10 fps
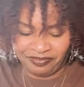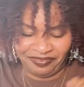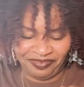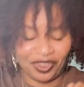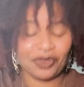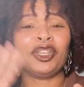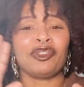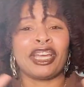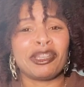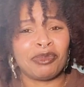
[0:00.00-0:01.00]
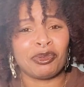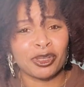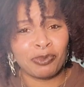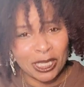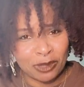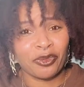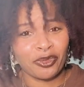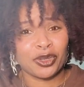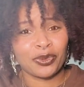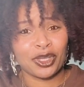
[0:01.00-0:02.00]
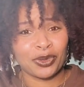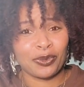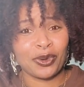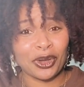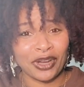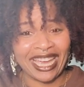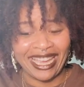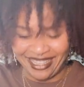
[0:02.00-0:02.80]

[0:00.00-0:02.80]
We trying to be responsible for 2021, okay?